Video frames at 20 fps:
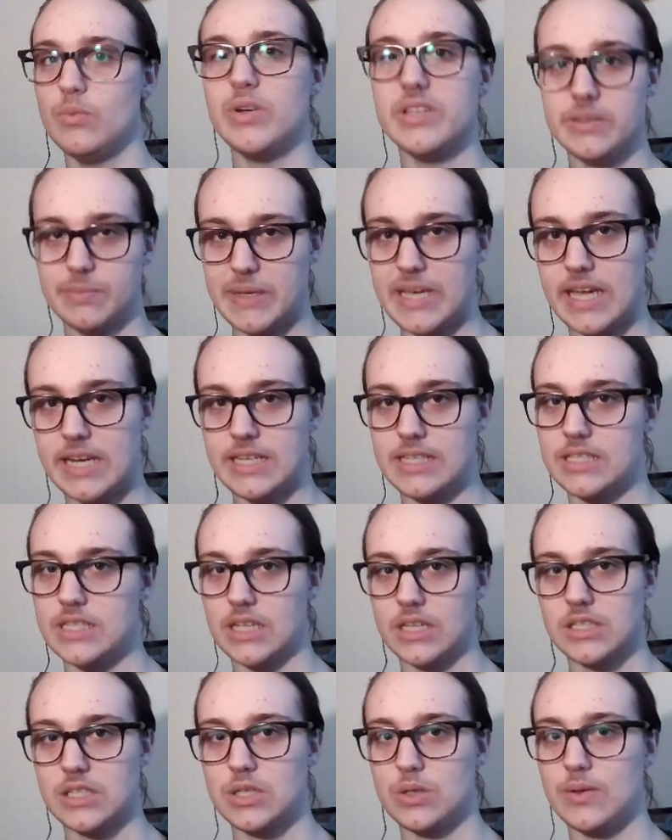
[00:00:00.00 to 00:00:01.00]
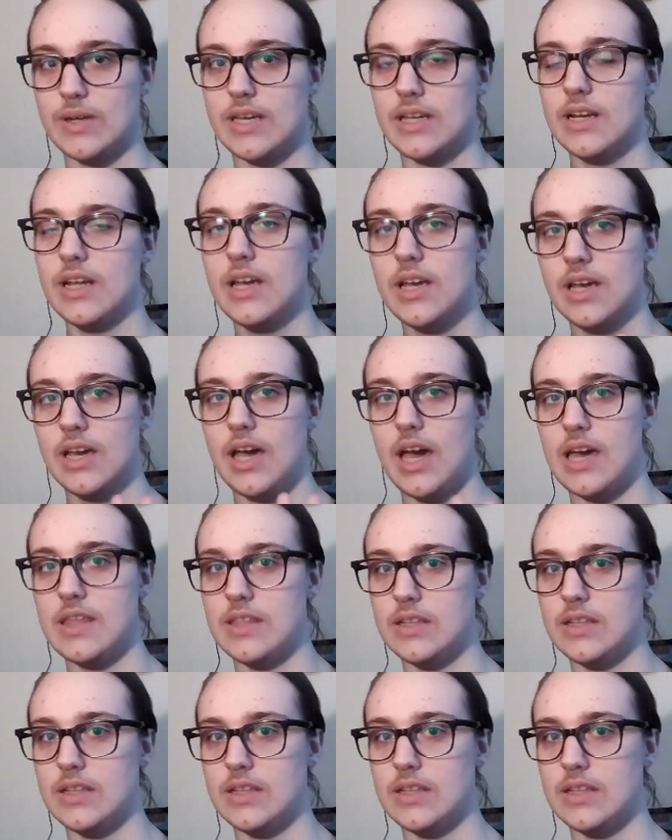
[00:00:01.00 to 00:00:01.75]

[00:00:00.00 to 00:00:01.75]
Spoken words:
what spaghetti sticks to it, and